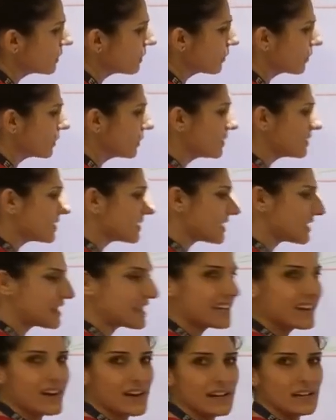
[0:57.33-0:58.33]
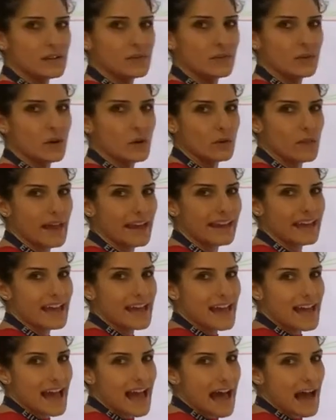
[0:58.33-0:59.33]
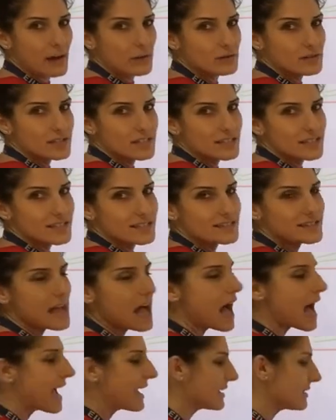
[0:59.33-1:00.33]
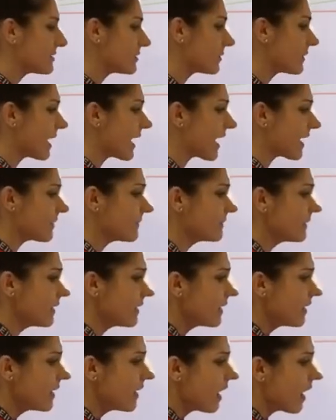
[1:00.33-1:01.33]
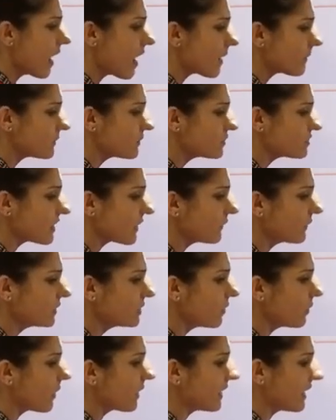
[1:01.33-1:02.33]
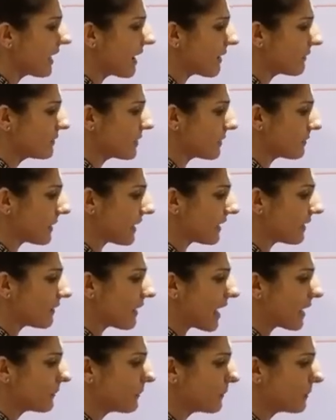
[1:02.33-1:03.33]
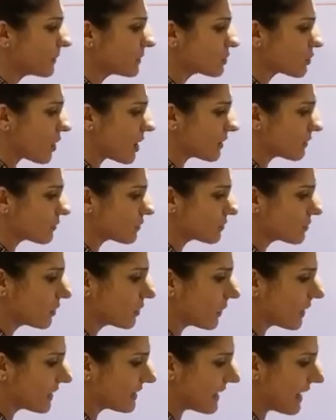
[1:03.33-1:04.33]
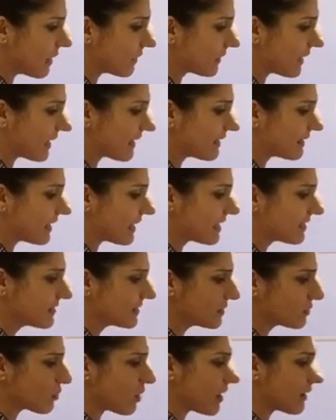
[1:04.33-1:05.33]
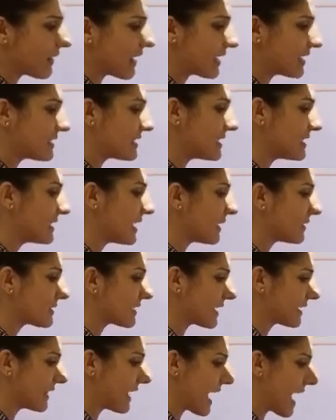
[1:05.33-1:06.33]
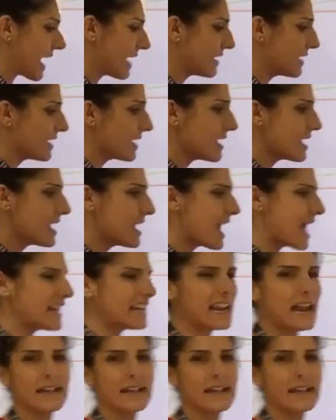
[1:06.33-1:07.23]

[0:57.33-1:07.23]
the roots is that they kind of go like out to the sides, okay? You definitely don't want to have them, like a lot of people draw in going down like this and draw a lot of details like that. And it